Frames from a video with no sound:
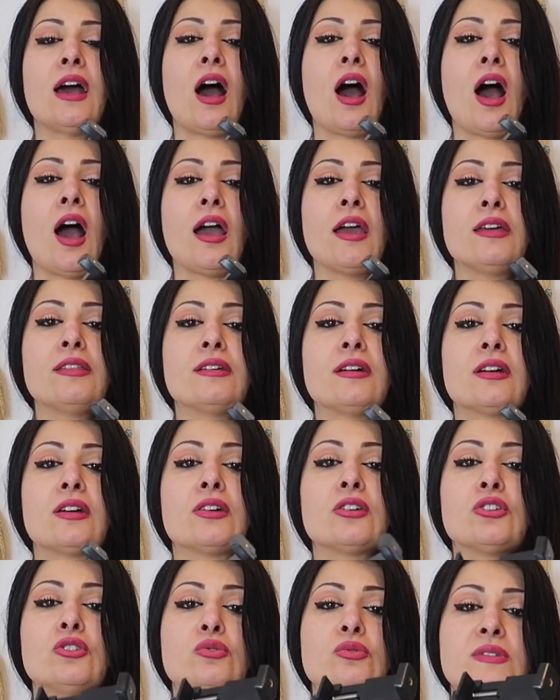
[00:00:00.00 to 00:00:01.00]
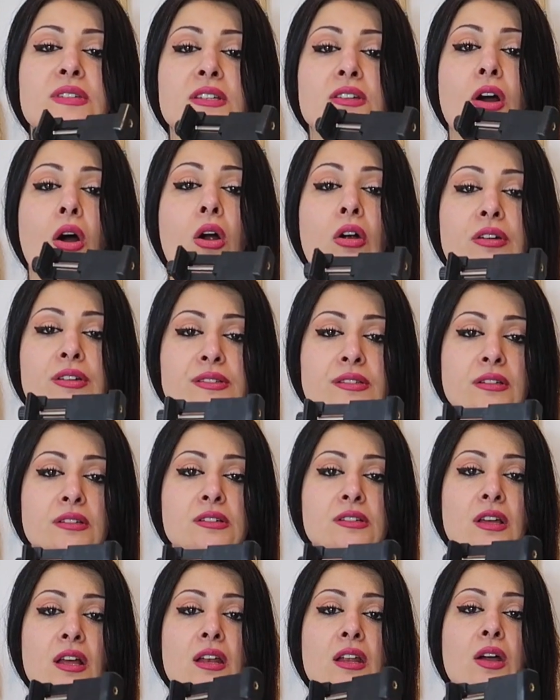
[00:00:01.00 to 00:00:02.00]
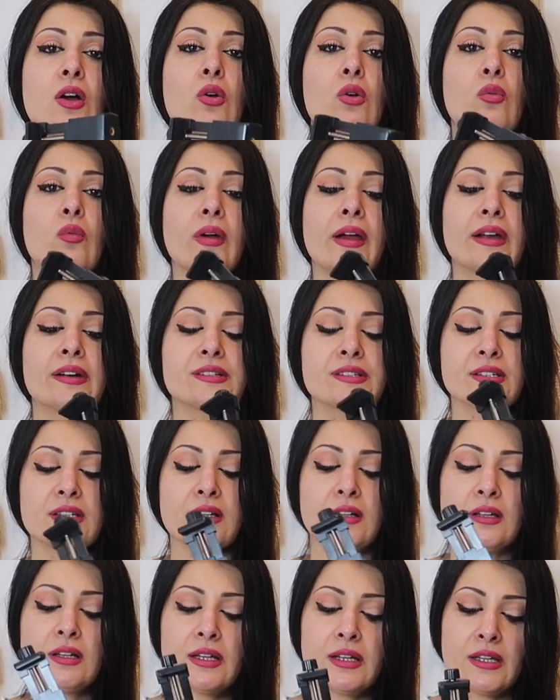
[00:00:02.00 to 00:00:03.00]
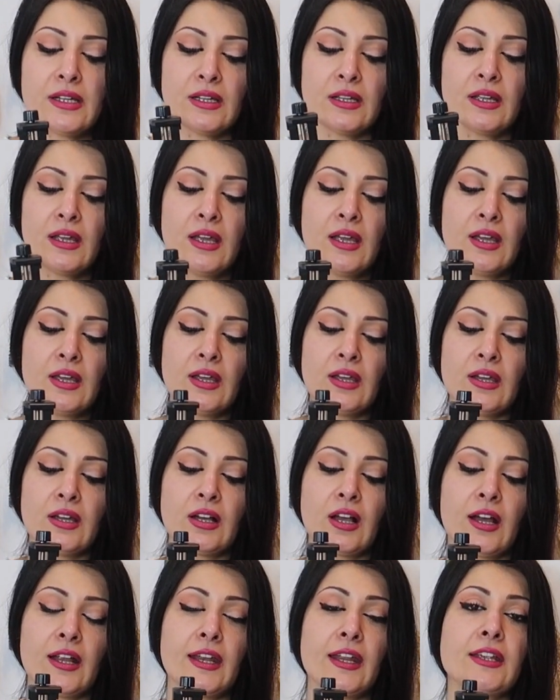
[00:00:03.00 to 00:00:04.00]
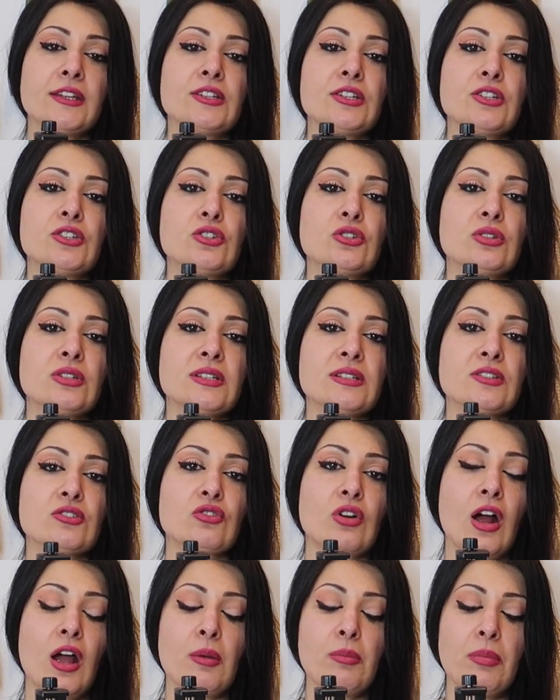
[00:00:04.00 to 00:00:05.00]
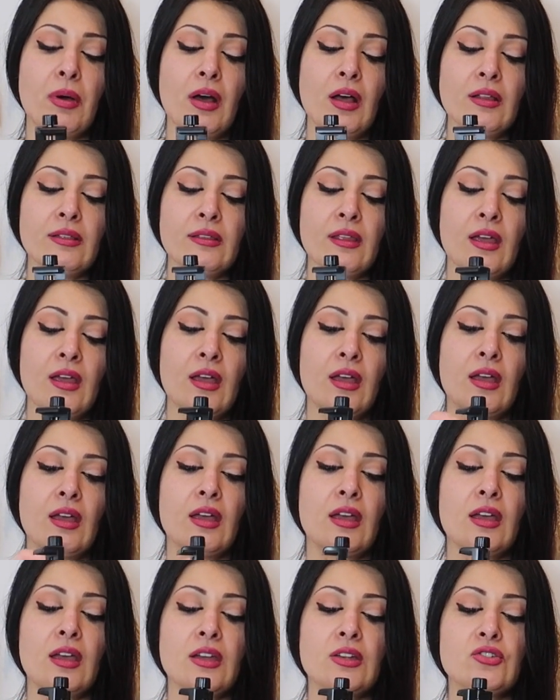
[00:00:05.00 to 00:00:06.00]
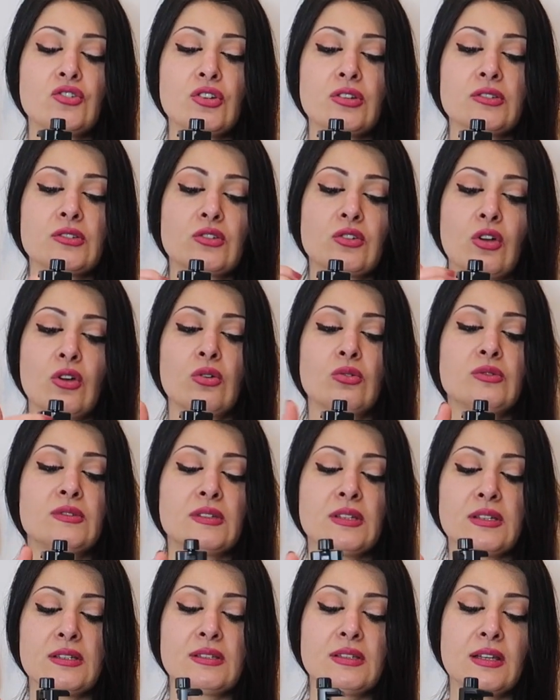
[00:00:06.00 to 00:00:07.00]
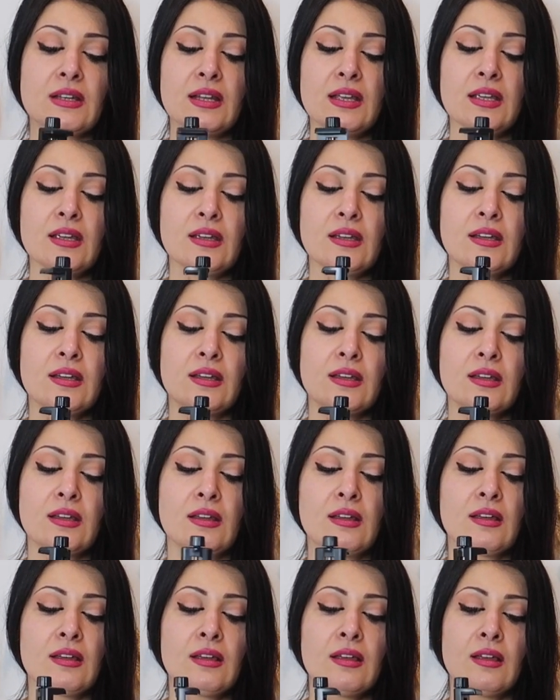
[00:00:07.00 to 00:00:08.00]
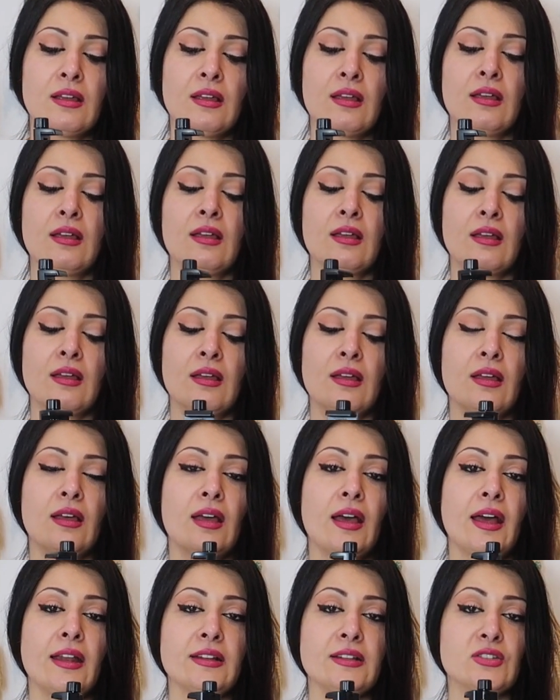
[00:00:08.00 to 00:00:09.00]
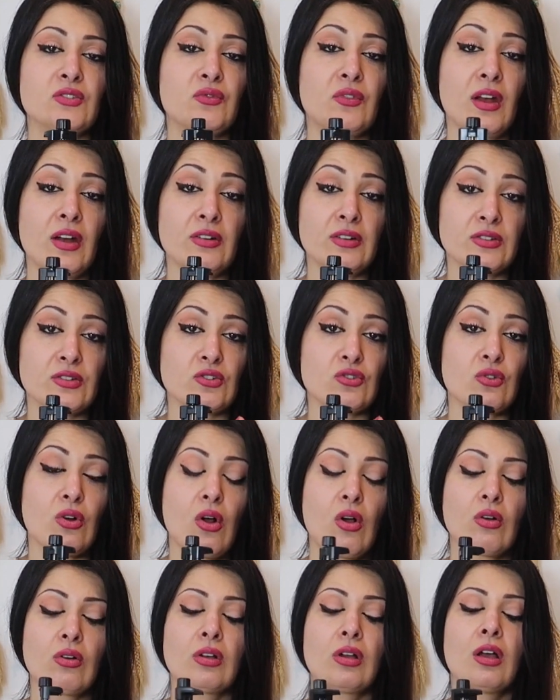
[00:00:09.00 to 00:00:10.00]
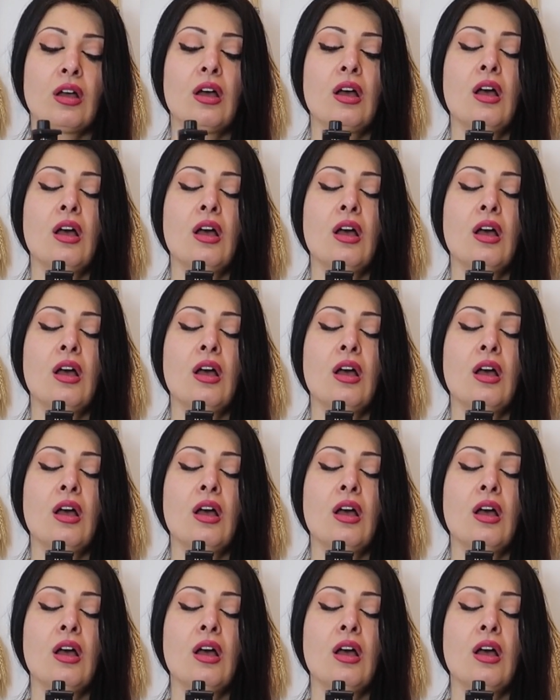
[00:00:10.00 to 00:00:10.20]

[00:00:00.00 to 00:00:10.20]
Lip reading: either use it horizontally or vertically connected to this tripod. It just goes easily, and it's very strong.